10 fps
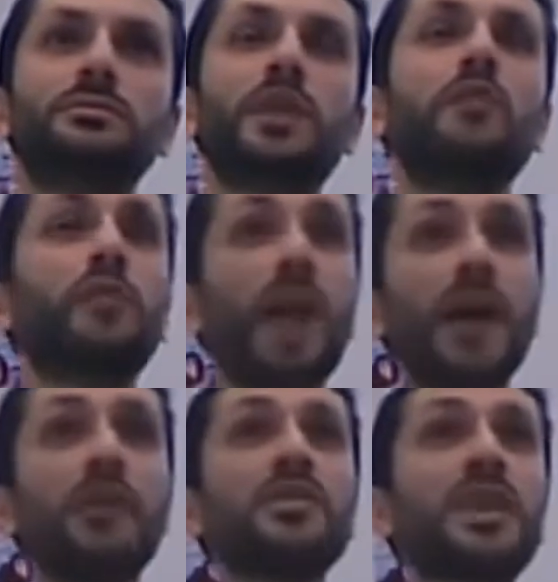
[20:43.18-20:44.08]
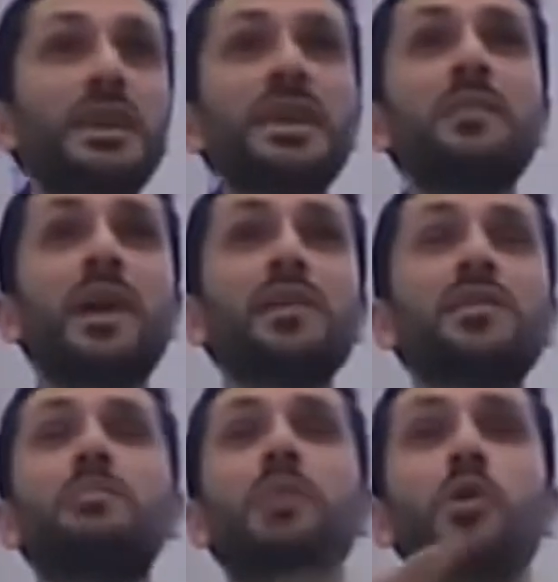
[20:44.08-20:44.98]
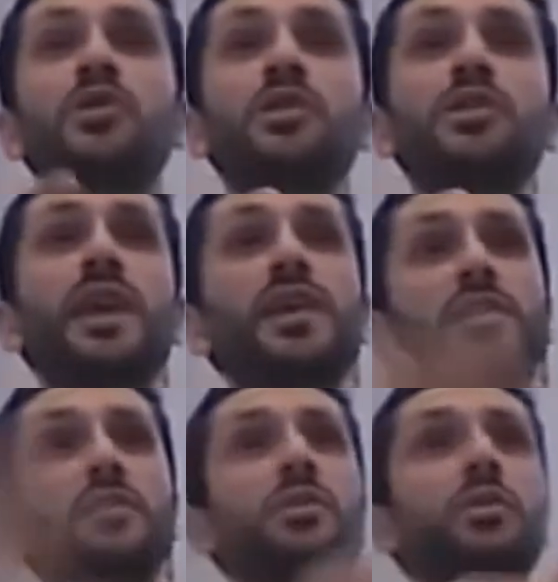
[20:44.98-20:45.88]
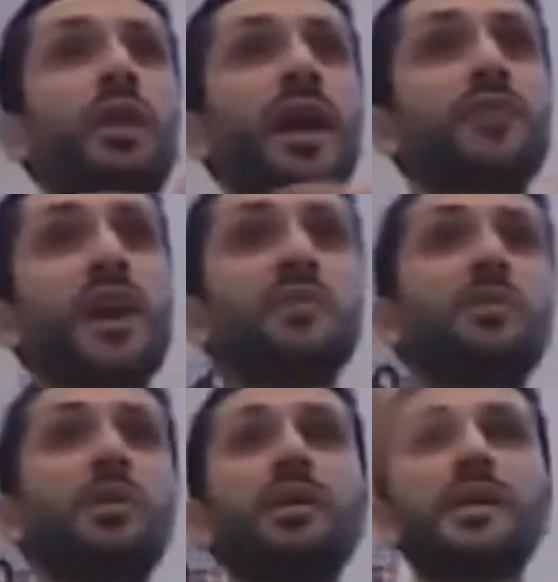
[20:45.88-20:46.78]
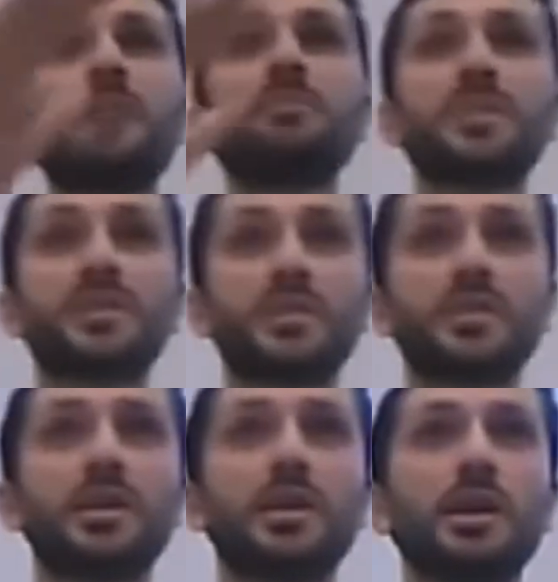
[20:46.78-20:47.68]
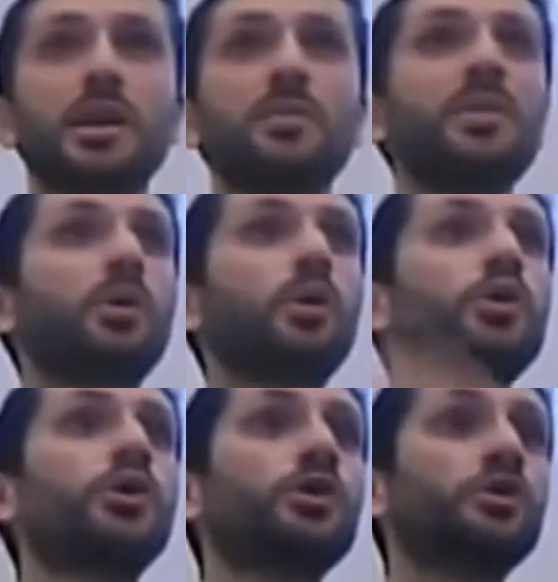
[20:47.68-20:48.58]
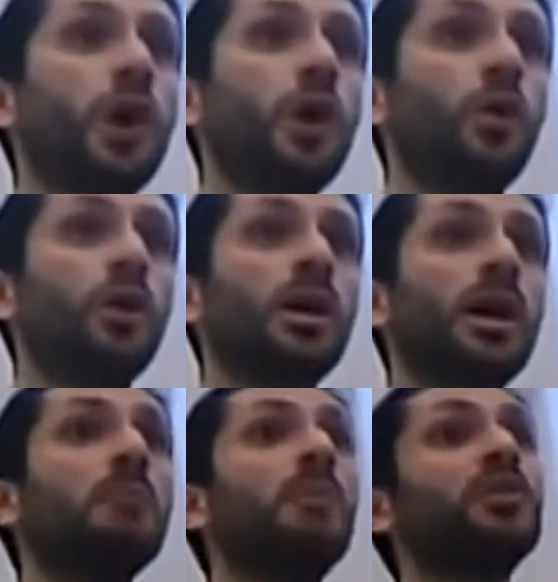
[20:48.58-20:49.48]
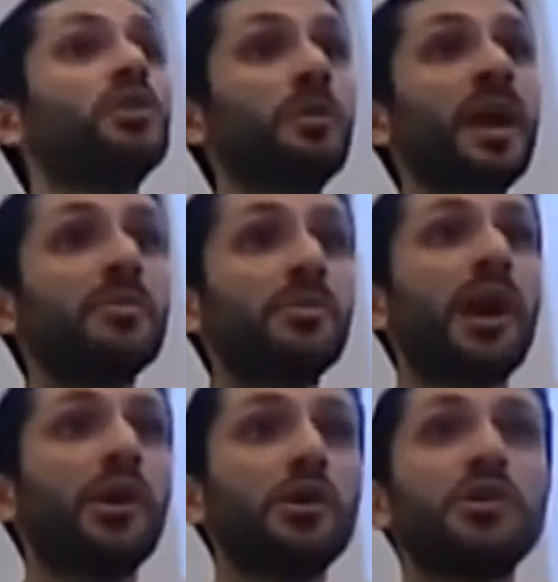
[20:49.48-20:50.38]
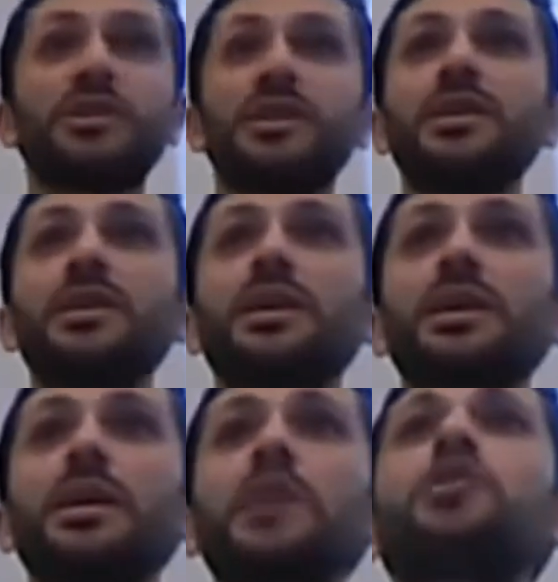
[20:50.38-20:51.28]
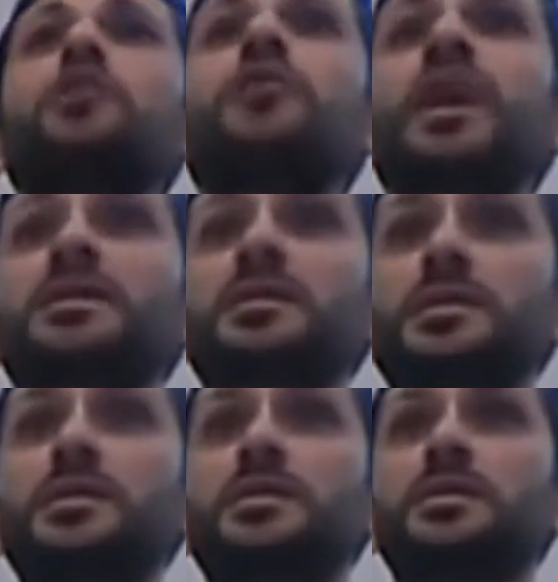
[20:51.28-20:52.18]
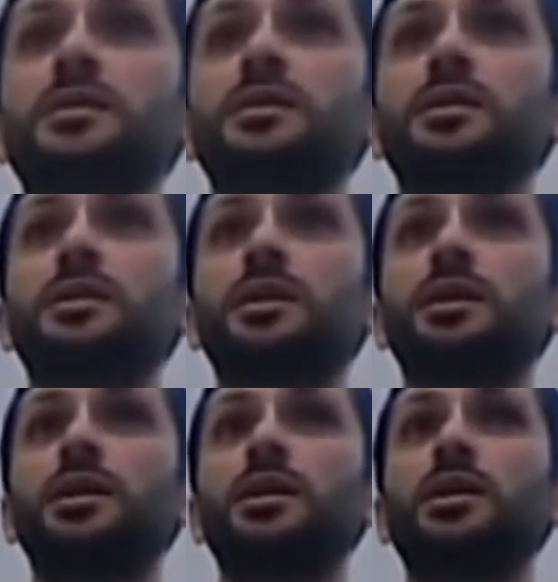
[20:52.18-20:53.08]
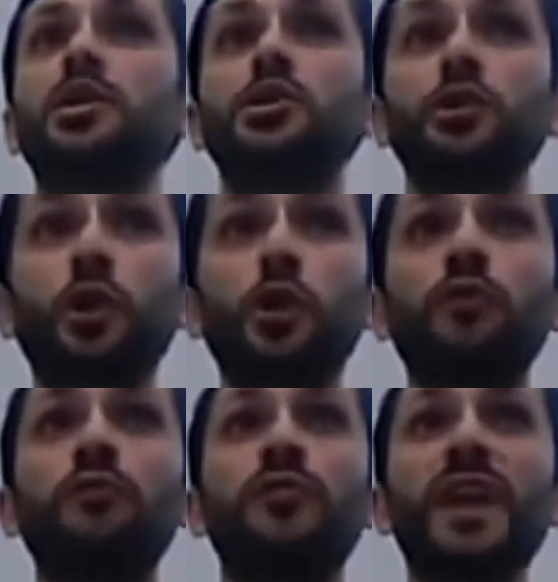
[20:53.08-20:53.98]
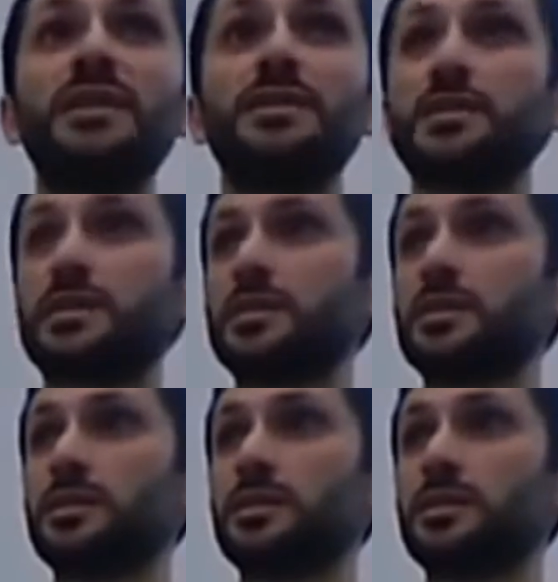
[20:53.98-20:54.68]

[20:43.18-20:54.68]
Flyers and emails and posters, yes, you want to attract people on the campus, people who you don't know. But your main priority is your friends. Your friends.